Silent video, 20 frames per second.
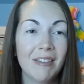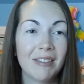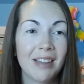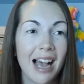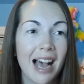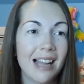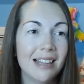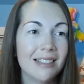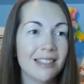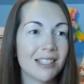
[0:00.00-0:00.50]

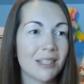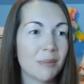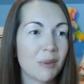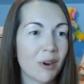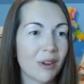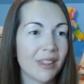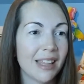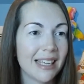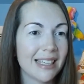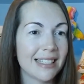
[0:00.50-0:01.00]
gotten some
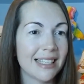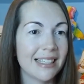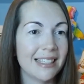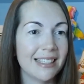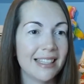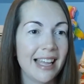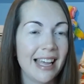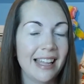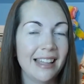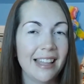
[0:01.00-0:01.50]
more things
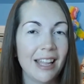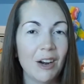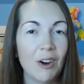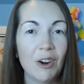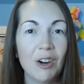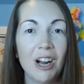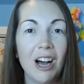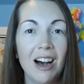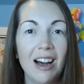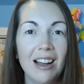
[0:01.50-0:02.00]
since then that
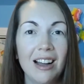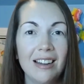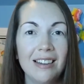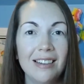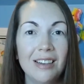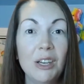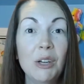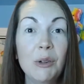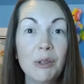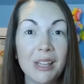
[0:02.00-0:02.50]
are not
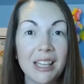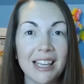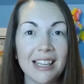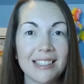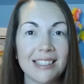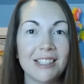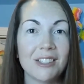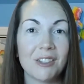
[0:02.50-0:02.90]
new things.